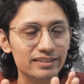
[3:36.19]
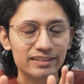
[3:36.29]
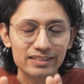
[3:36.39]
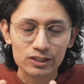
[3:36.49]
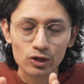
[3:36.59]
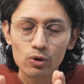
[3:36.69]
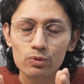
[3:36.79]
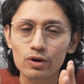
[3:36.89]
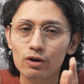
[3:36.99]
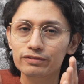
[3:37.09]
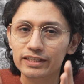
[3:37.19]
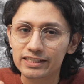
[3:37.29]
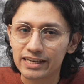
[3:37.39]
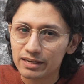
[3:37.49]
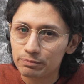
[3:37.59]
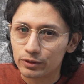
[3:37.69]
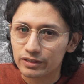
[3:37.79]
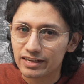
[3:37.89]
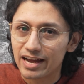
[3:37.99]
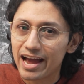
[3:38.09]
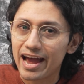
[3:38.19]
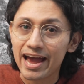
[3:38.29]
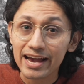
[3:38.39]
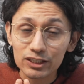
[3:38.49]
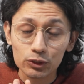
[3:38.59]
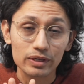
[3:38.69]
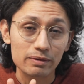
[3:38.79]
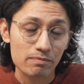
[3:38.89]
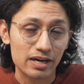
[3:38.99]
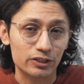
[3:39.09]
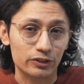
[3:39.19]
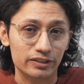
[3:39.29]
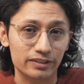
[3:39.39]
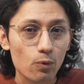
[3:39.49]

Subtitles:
the tone of the chatbot actually mattered.